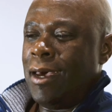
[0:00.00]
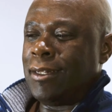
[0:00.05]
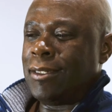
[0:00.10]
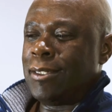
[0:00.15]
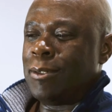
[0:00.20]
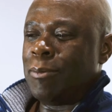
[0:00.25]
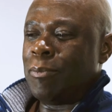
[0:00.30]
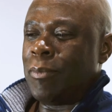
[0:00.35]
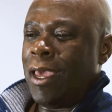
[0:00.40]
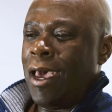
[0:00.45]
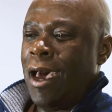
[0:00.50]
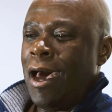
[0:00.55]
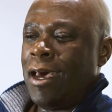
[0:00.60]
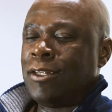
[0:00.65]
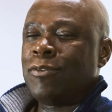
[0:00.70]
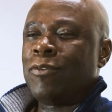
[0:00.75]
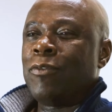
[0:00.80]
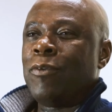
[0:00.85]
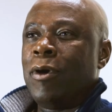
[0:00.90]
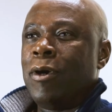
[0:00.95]
had some
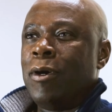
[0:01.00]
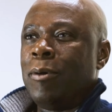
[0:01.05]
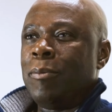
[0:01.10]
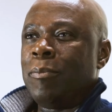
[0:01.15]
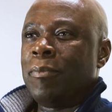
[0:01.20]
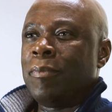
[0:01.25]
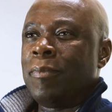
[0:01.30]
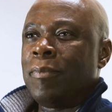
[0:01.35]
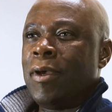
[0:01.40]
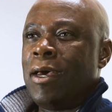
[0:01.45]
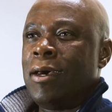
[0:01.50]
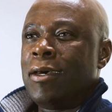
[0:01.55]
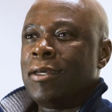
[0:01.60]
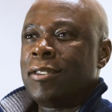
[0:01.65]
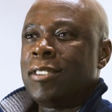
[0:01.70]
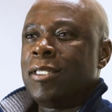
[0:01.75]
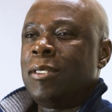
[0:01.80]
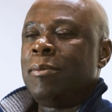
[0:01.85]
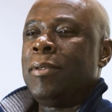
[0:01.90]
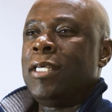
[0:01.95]
guys from
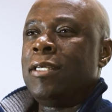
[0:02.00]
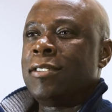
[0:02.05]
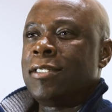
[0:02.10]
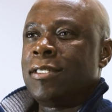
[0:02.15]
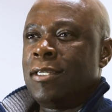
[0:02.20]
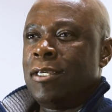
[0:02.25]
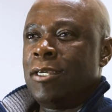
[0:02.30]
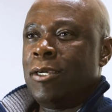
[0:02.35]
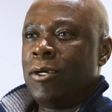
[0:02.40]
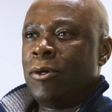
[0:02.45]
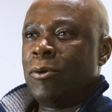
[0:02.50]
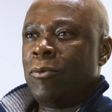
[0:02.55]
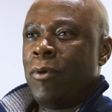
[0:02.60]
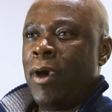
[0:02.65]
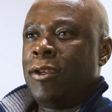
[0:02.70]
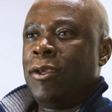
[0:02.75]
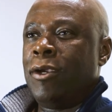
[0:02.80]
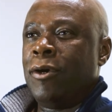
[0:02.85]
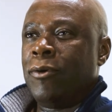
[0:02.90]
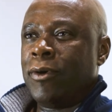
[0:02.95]
CBC
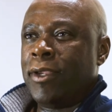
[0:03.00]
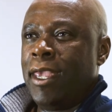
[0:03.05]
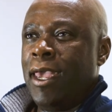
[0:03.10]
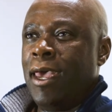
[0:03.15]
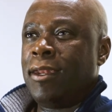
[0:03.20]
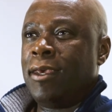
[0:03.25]
Radio